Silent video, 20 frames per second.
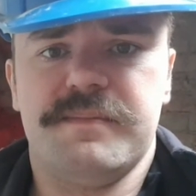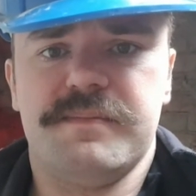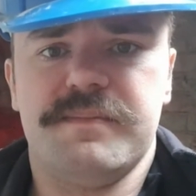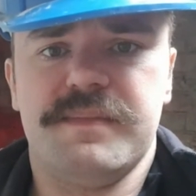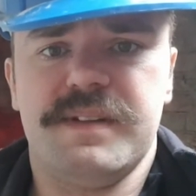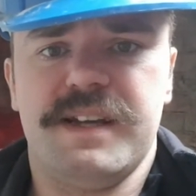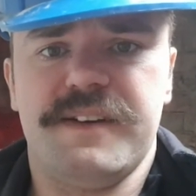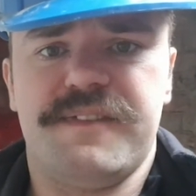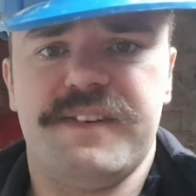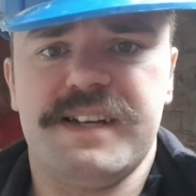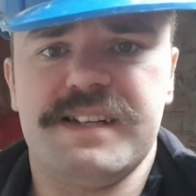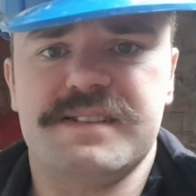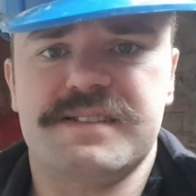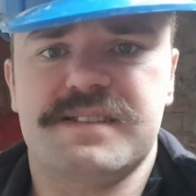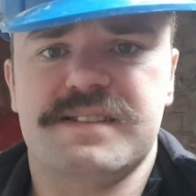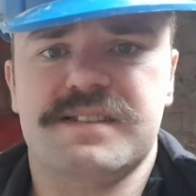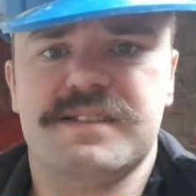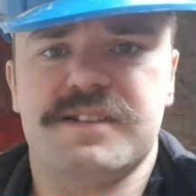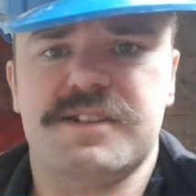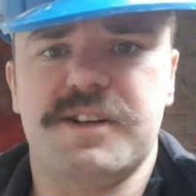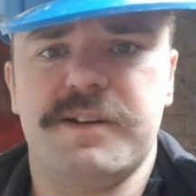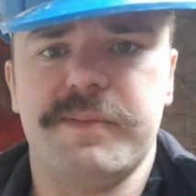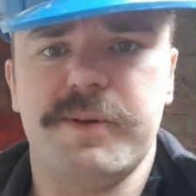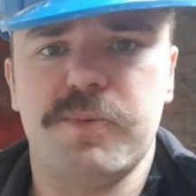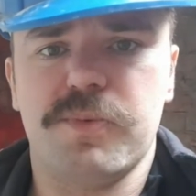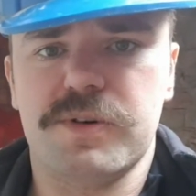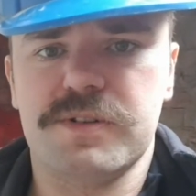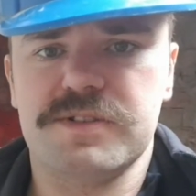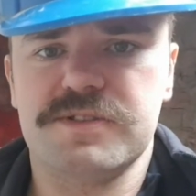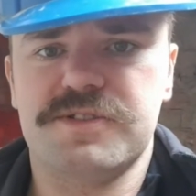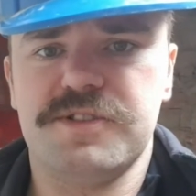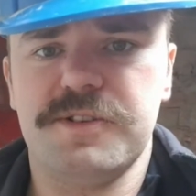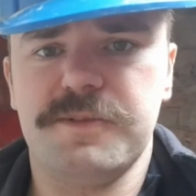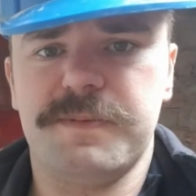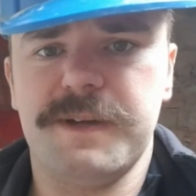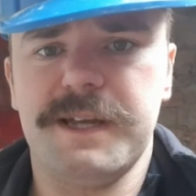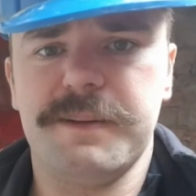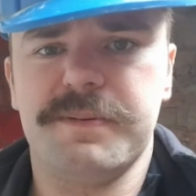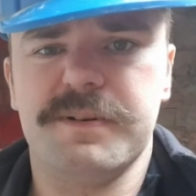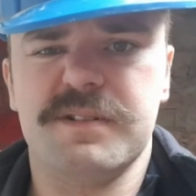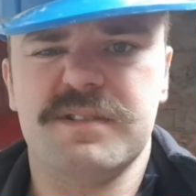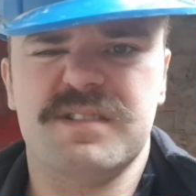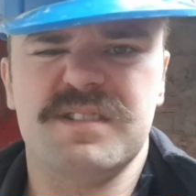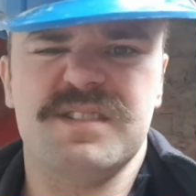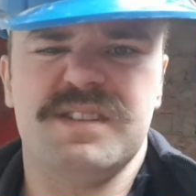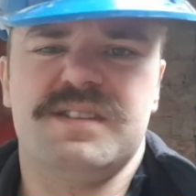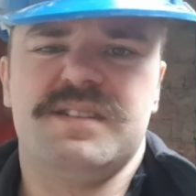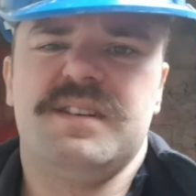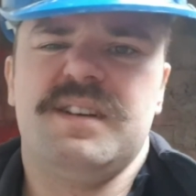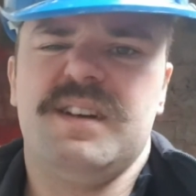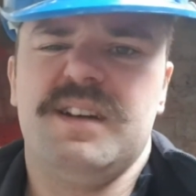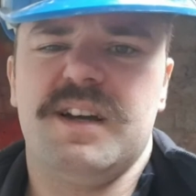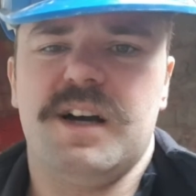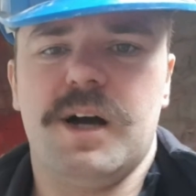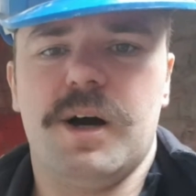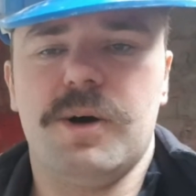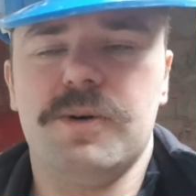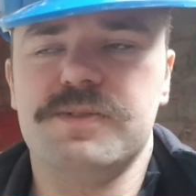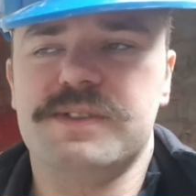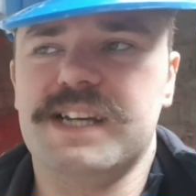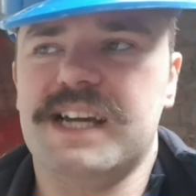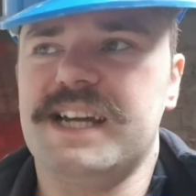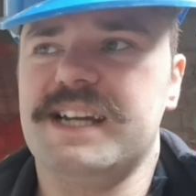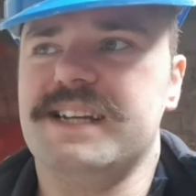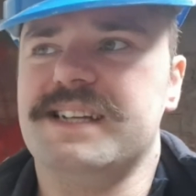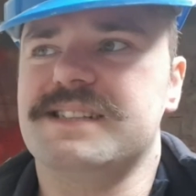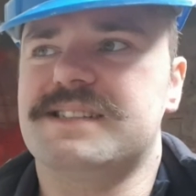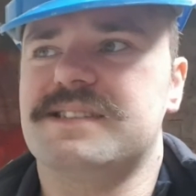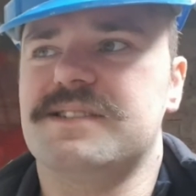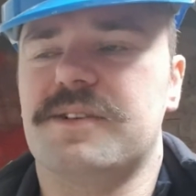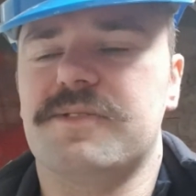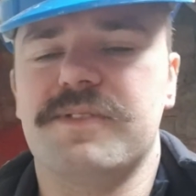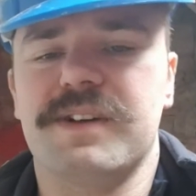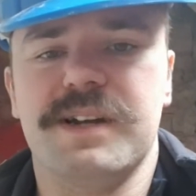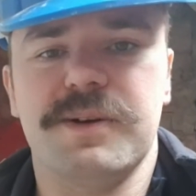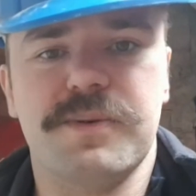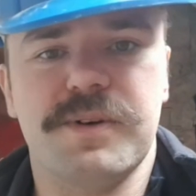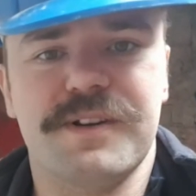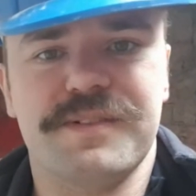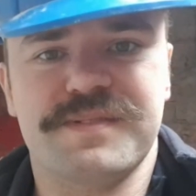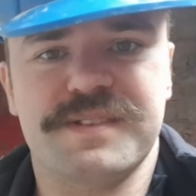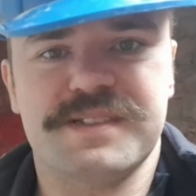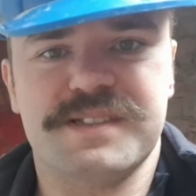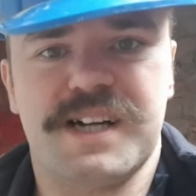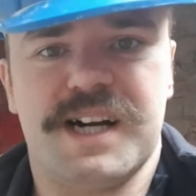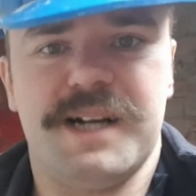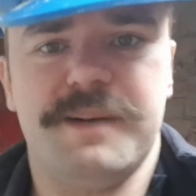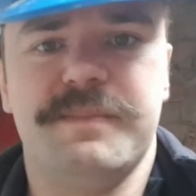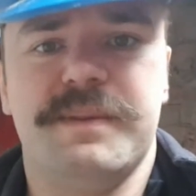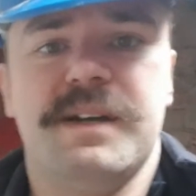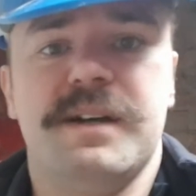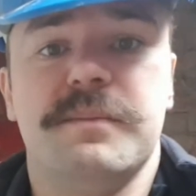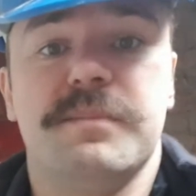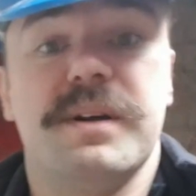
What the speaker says: if it's going to be 1 or 2 people, because a whole day it's not really worth the time.